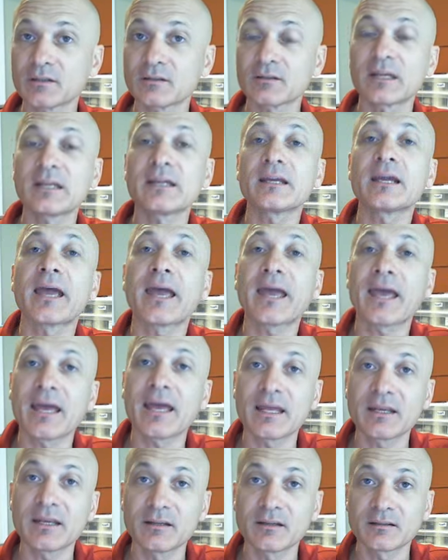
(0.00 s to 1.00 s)
They're getting
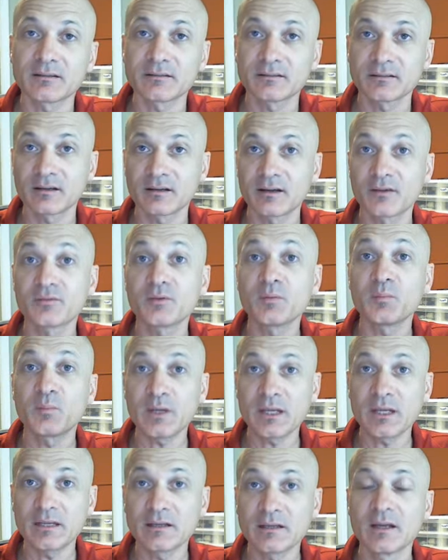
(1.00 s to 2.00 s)
ahead of the
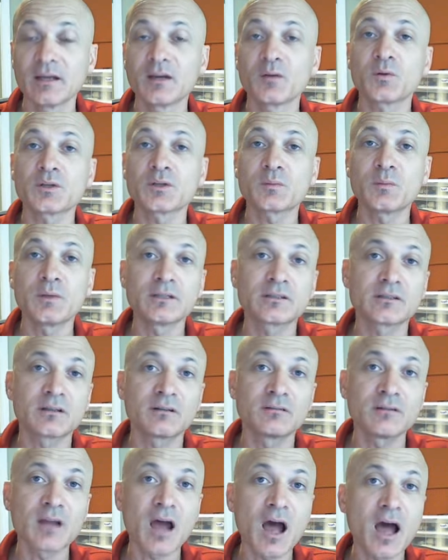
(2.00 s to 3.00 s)
beat, which means
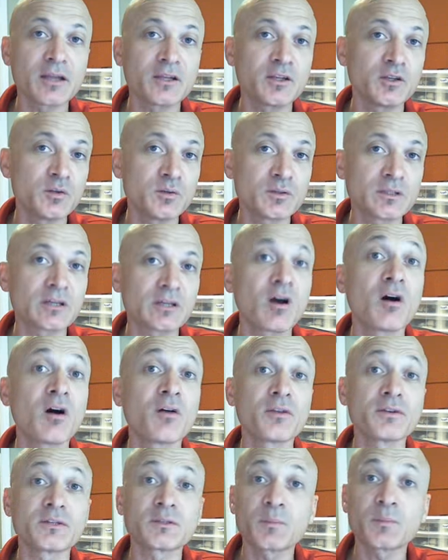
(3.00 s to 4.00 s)
they're not using
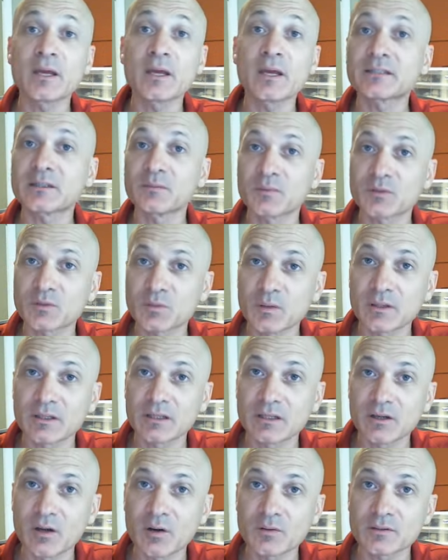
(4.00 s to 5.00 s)
all the space in between
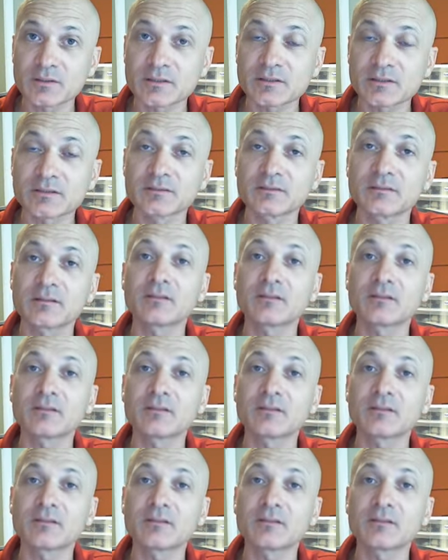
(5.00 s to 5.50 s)
the notes.